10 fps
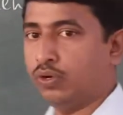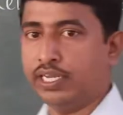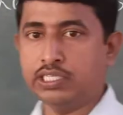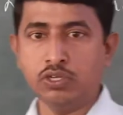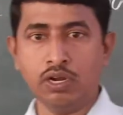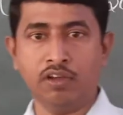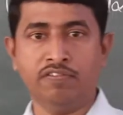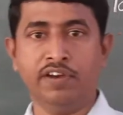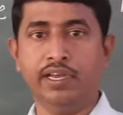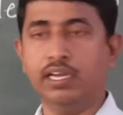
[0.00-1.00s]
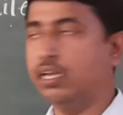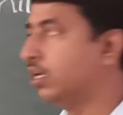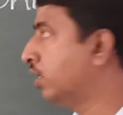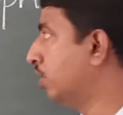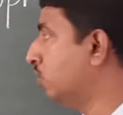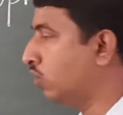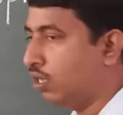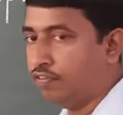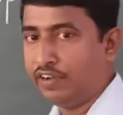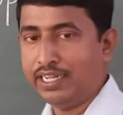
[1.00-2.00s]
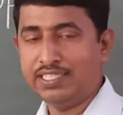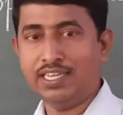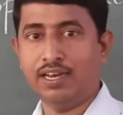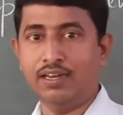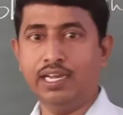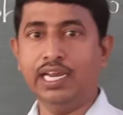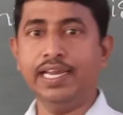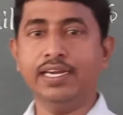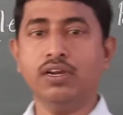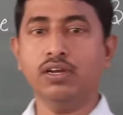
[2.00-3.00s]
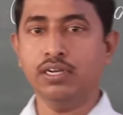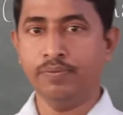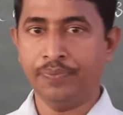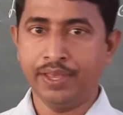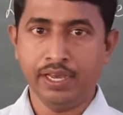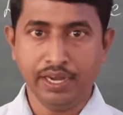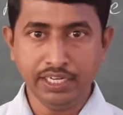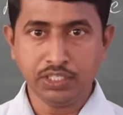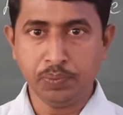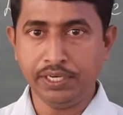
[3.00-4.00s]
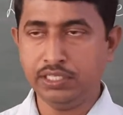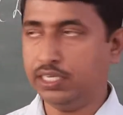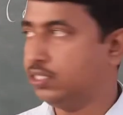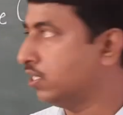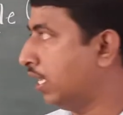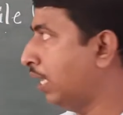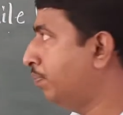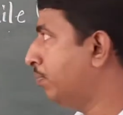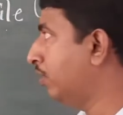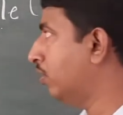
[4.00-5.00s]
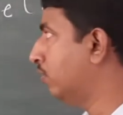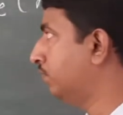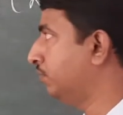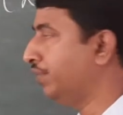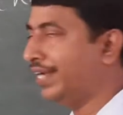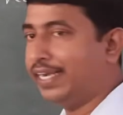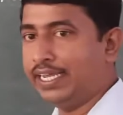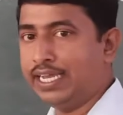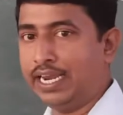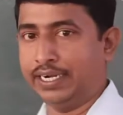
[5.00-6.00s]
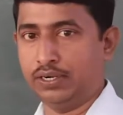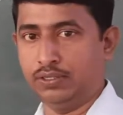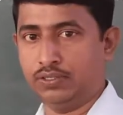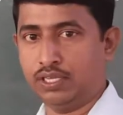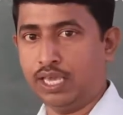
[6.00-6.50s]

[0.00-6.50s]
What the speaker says: What is nucleophile? Nucleophiles are electron rich species capable of donating electrons.